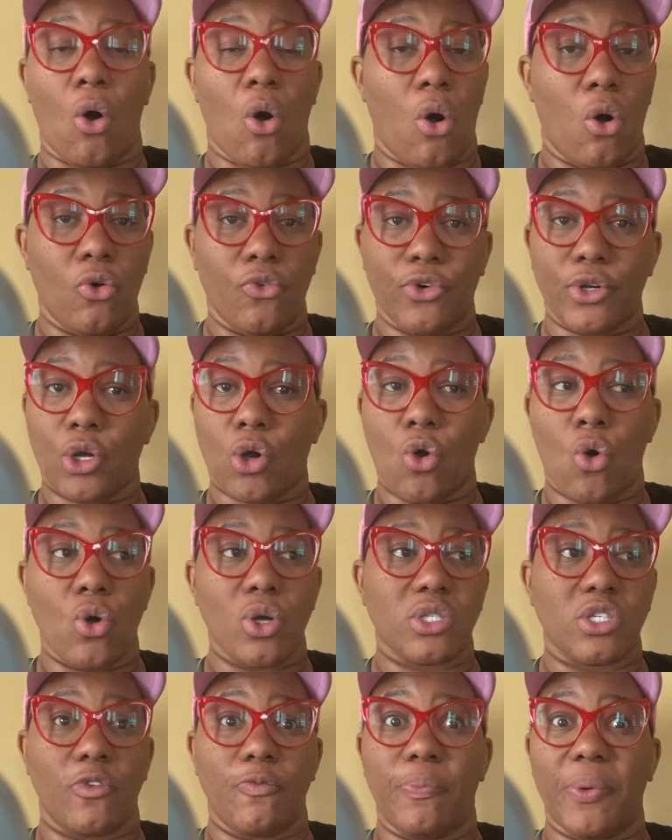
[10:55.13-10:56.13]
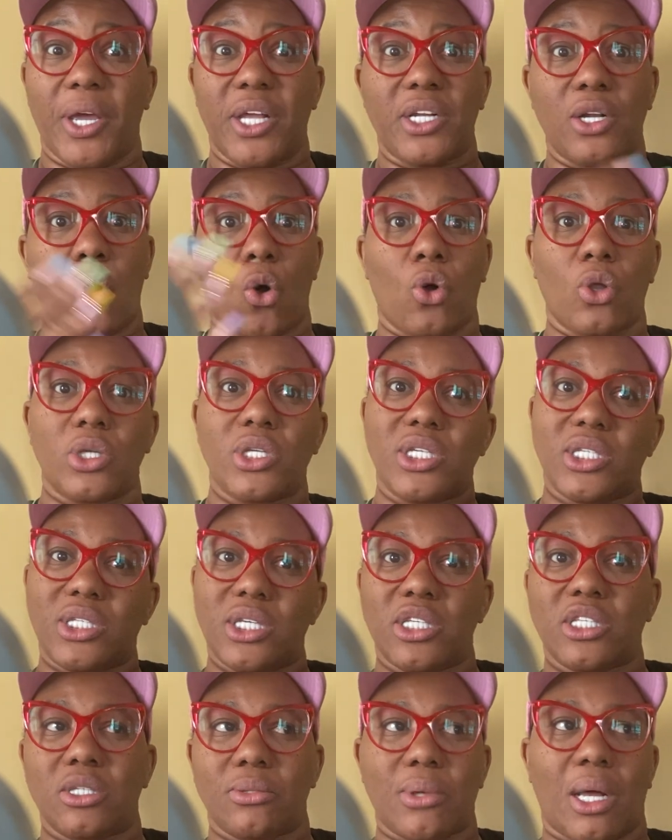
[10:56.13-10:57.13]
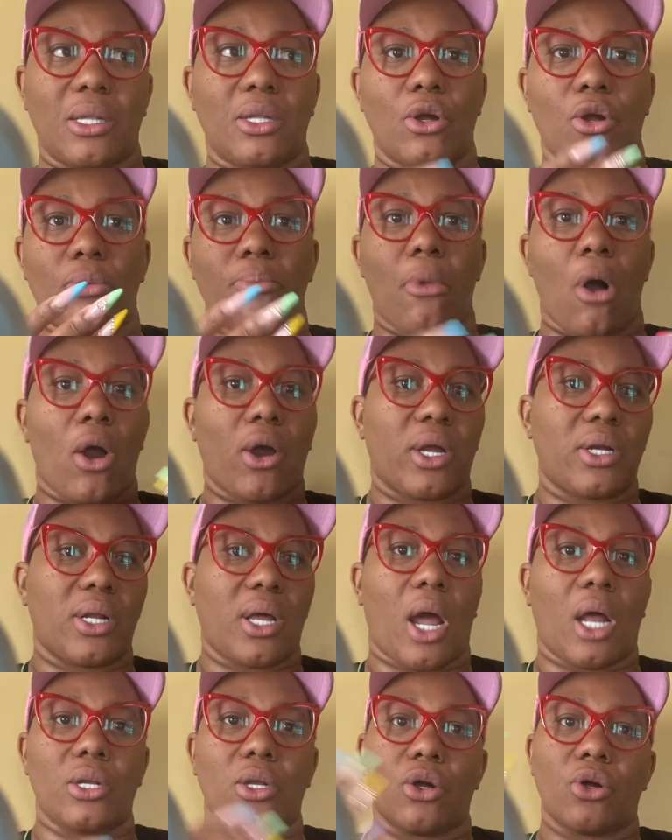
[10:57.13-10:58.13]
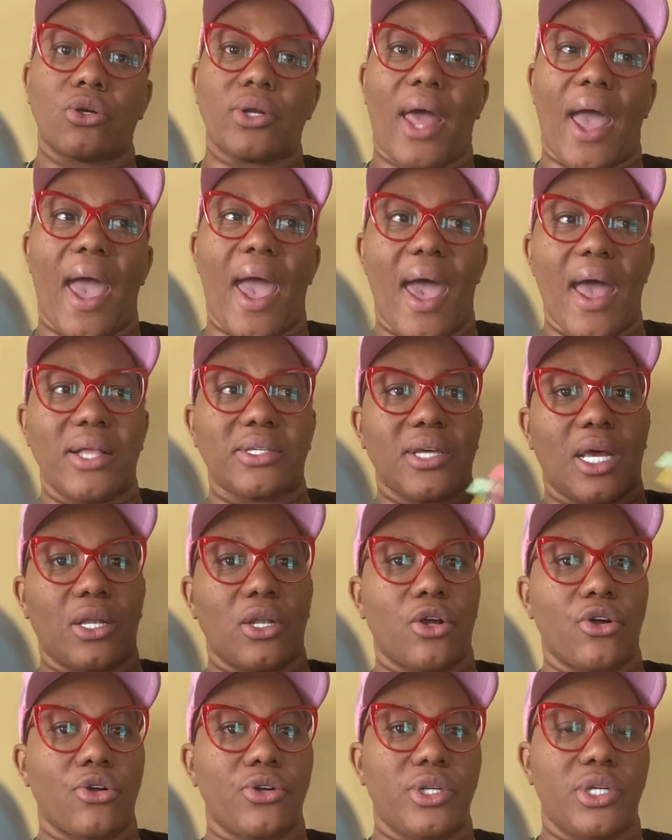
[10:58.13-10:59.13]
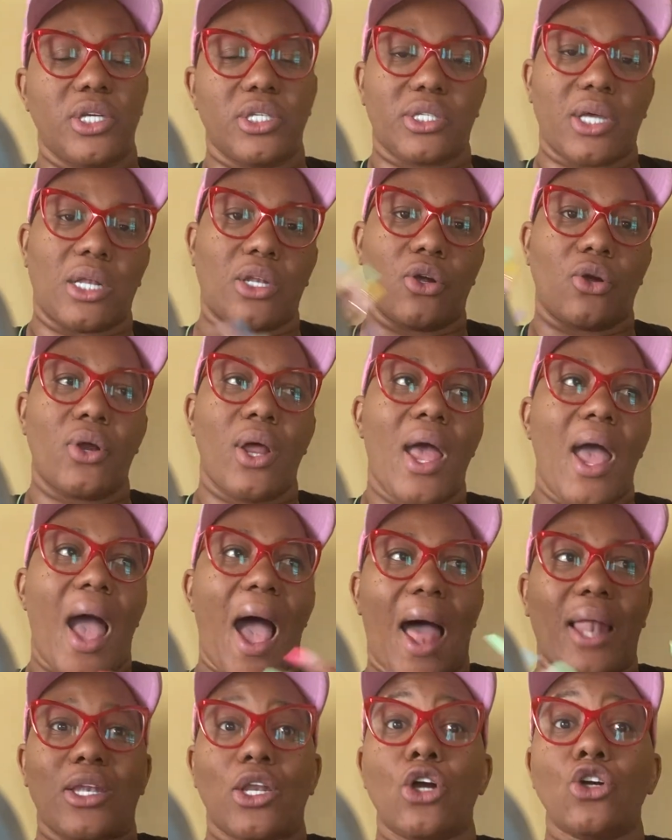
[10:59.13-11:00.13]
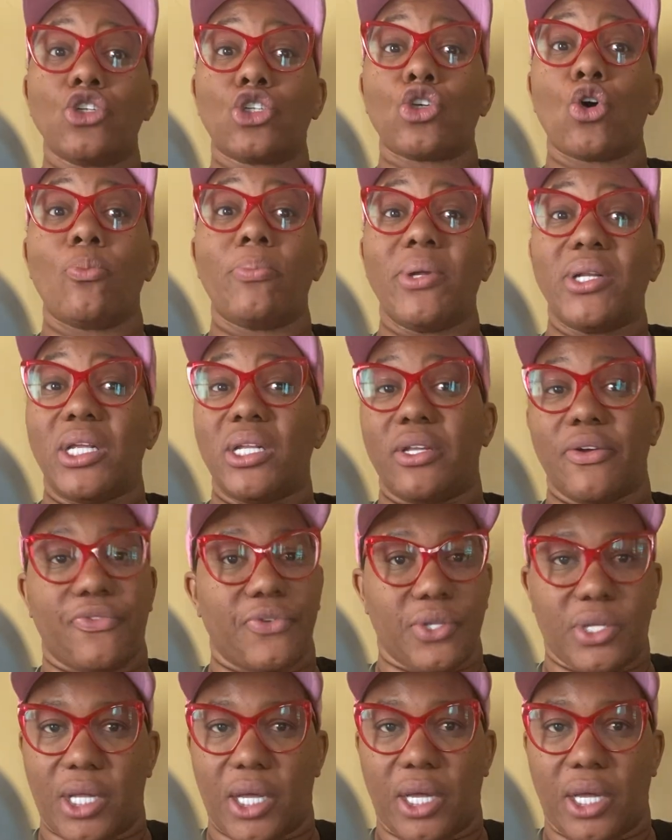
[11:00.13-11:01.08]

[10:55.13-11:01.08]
over the course of being in all these systems. I learned marketing, I learned ads, I learned this, I learned I learned so many different